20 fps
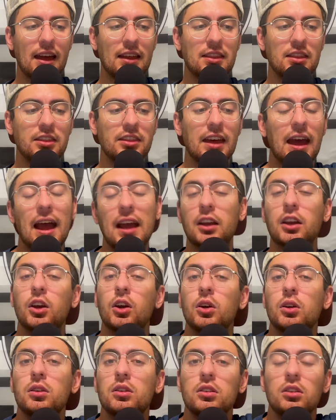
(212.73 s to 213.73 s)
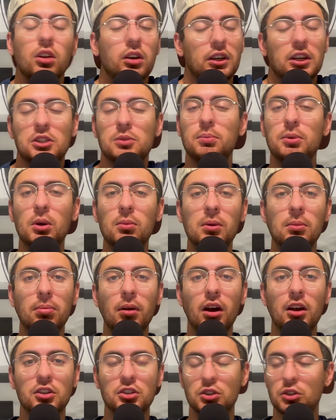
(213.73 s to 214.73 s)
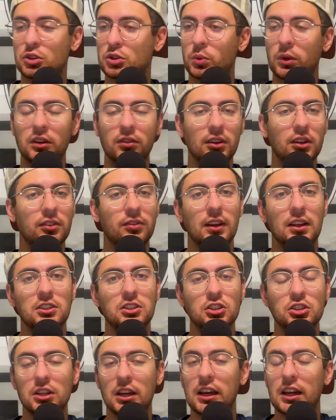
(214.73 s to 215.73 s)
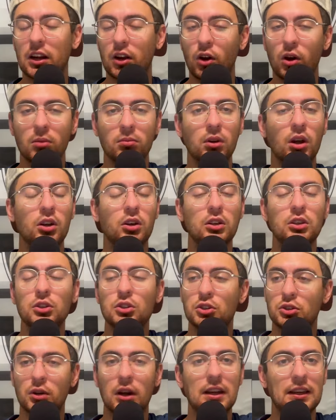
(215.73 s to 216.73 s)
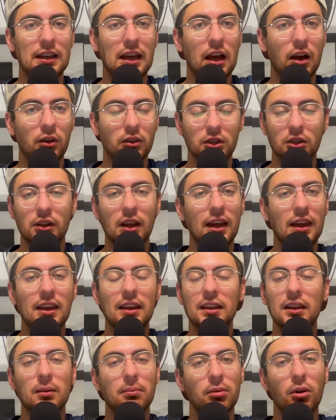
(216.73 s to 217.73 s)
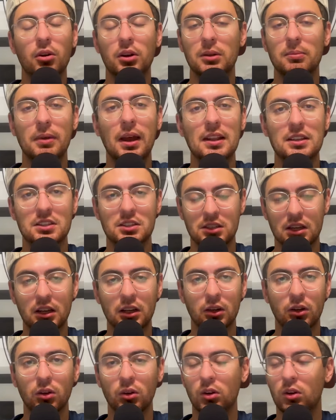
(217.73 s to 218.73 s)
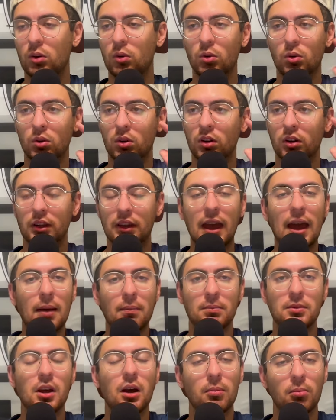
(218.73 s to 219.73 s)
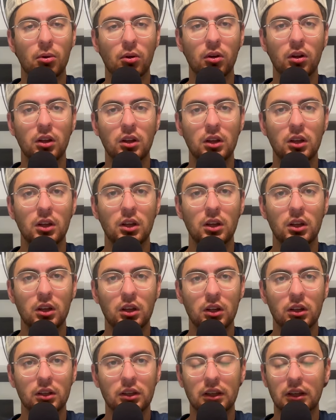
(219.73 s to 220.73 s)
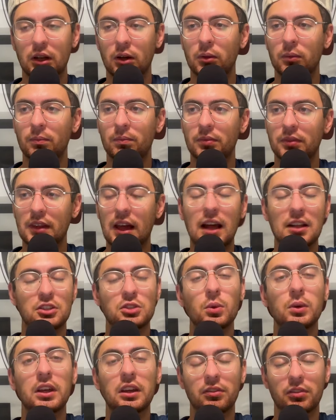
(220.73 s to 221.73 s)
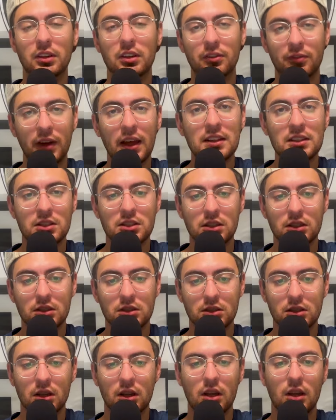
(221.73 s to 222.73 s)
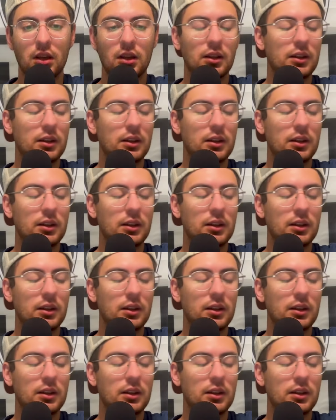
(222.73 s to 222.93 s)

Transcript: And that could, look, it's boom or bust. You swing for the fences, you hit a home run, or you strike out. You're not hitting a broken bat single or gap double. You know, not swinging for the fences.